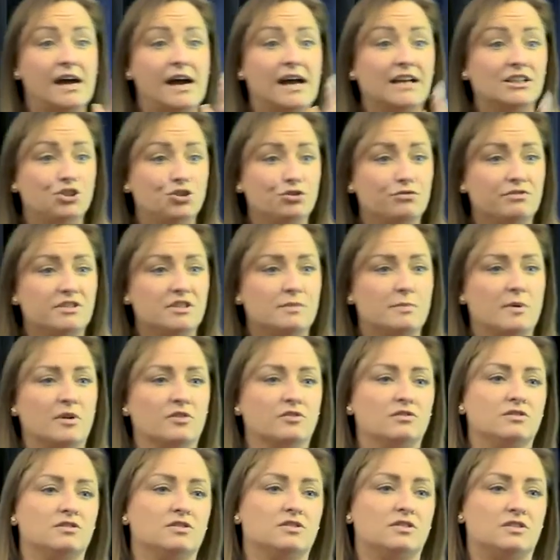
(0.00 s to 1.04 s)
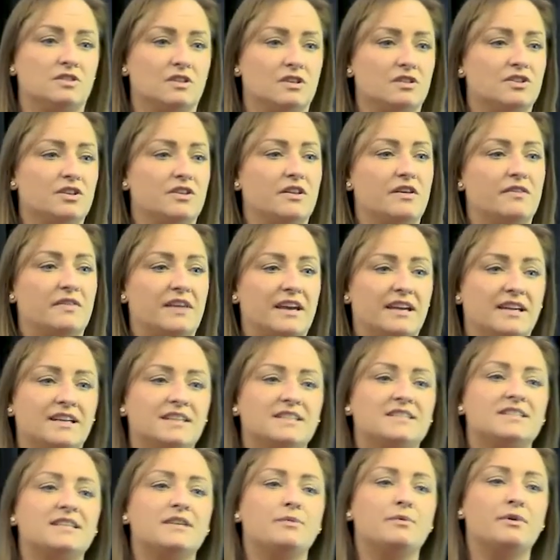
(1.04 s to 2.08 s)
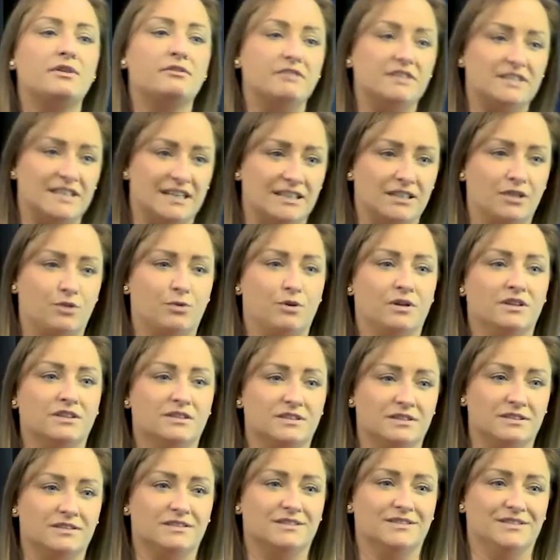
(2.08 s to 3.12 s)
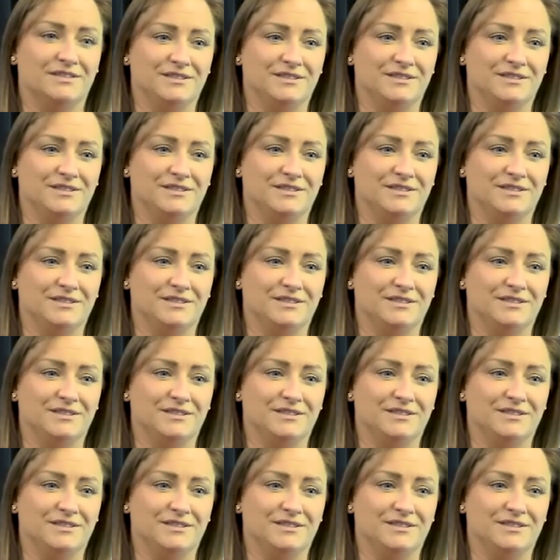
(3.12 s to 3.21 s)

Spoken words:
and your response so that they can see whether it's adequate?